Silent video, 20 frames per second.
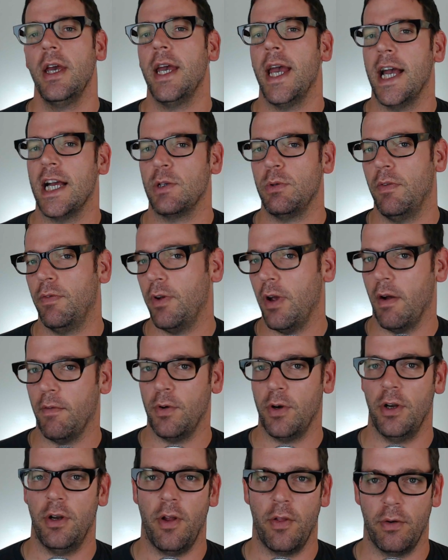As we've
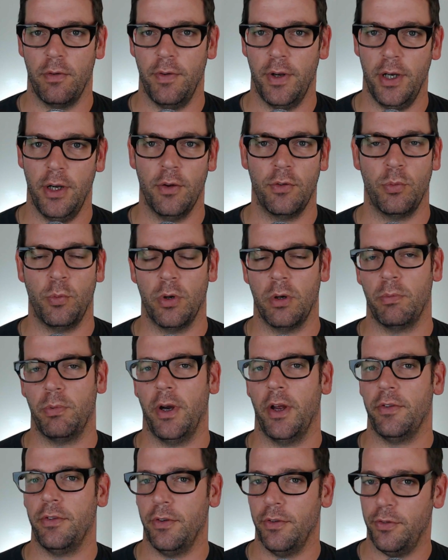covered in other videos,
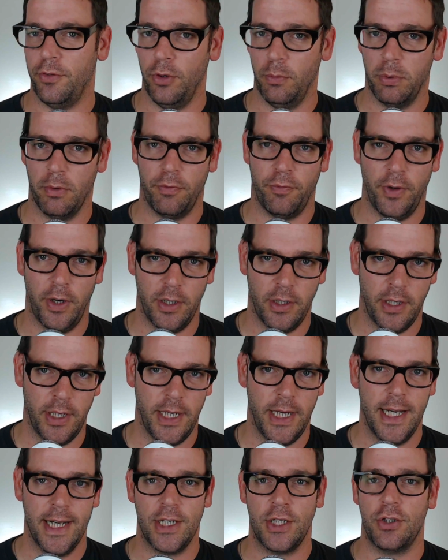WordPress is super
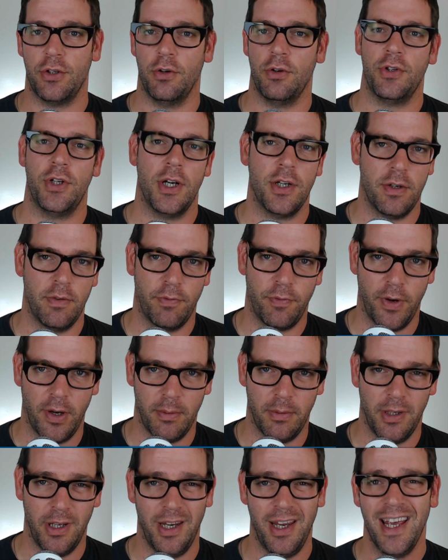friendly, it's search engine
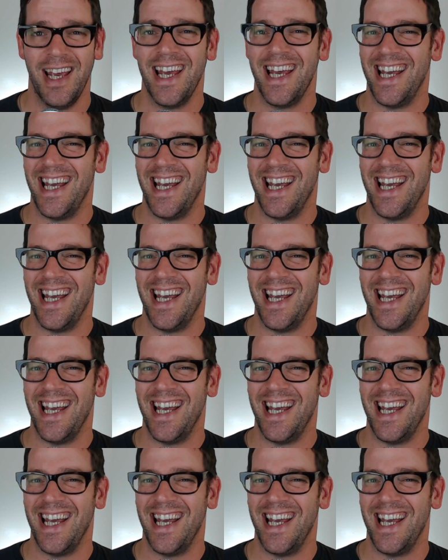friendly,